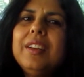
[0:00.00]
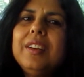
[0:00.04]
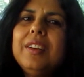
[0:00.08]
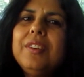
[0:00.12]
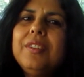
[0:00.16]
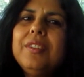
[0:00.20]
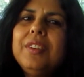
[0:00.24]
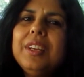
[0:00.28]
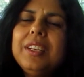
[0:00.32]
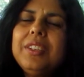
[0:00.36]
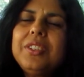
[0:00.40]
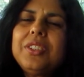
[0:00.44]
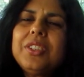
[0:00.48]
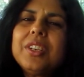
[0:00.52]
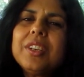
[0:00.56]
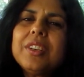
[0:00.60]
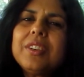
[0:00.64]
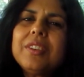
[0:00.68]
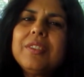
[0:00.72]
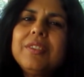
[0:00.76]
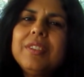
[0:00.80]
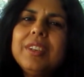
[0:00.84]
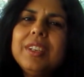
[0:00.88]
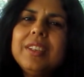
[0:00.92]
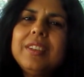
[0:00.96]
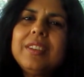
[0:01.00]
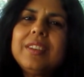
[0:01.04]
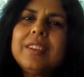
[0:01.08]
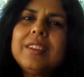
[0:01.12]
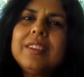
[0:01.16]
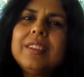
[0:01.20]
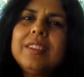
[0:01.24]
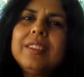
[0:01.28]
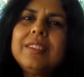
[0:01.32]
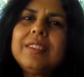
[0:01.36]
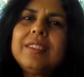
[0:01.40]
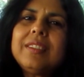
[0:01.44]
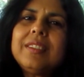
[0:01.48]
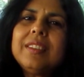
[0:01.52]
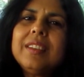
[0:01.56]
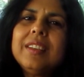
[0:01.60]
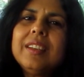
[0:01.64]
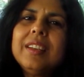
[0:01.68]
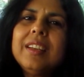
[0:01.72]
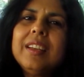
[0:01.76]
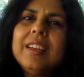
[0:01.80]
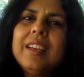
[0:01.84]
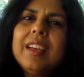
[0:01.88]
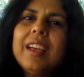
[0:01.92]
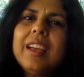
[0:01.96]
reaching readers
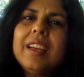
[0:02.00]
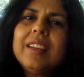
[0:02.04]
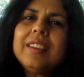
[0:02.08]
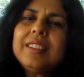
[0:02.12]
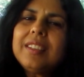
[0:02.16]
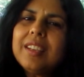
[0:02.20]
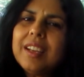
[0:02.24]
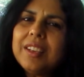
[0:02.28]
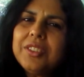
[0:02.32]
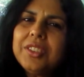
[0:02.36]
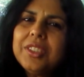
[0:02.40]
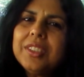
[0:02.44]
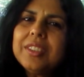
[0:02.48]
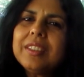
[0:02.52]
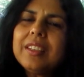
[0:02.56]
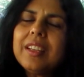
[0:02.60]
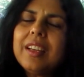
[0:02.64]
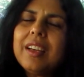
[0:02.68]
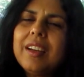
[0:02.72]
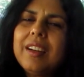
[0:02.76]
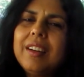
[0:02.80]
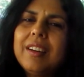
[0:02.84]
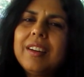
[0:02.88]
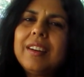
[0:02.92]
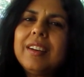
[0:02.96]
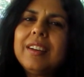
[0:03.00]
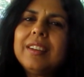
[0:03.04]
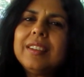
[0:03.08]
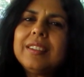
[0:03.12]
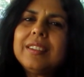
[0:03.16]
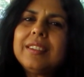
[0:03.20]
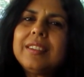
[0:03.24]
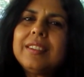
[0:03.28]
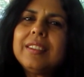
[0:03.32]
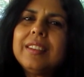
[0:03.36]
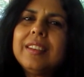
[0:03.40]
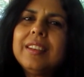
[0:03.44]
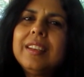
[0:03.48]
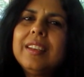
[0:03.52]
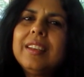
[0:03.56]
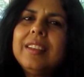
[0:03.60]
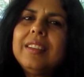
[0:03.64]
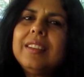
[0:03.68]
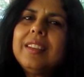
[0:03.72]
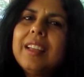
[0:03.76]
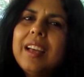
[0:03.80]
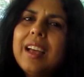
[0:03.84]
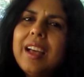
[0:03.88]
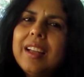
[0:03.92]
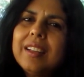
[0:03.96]
and touching their hearts,
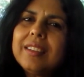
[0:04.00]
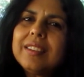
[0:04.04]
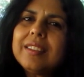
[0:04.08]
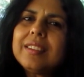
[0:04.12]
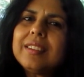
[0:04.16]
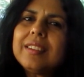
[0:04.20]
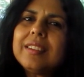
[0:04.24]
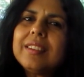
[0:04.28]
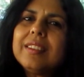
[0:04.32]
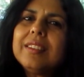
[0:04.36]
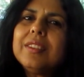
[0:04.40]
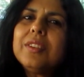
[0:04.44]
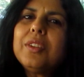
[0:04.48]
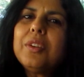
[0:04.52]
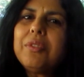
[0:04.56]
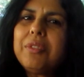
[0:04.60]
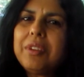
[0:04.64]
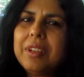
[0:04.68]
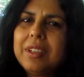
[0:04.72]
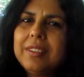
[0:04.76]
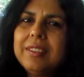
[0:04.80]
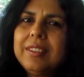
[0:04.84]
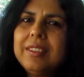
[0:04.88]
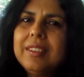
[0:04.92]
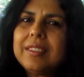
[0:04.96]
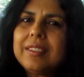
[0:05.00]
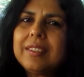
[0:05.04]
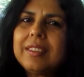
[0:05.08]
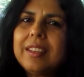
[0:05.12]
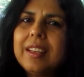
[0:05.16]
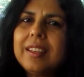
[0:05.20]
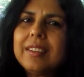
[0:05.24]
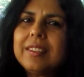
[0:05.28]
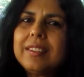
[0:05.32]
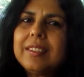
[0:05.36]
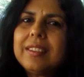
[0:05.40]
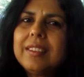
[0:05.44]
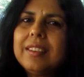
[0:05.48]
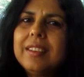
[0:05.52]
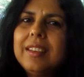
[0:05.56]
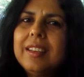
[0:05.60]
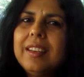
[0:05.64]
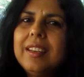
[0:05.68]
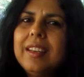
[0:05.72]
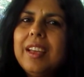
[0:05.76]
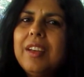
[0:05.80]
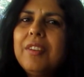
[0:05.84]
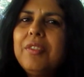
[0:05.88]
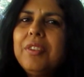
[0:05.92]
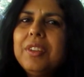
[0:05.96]
that's the real success.
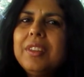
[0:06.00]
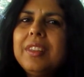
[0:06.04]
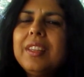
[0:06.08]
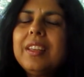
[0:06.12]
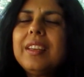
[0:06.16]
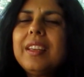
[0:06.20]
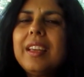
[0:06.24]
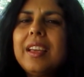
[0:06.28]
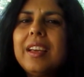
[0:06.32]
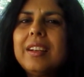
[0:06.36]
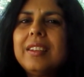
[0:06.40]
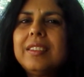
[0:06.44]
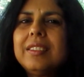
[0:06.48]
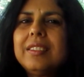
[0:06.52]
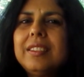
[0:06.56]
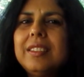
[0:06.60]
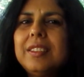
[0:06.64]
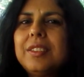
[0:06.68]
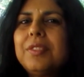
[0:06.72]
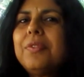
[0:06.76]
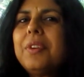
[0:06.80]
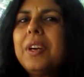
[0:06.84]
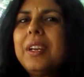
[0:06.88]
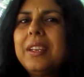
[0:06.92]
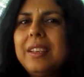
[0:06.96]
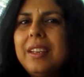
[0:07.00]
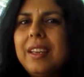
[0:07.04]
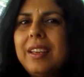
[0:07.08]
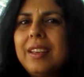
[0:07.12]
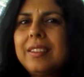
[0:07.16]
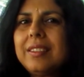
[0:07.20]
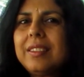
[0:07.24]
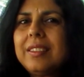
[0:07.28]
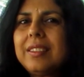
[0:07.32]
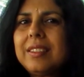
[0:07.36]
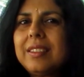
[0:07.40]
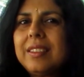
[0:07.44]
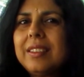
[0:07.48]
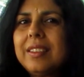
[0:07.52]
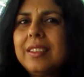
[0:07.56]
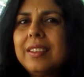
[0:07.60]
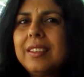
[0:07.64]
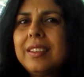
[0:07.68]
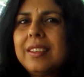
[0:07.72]
Everything else is finance.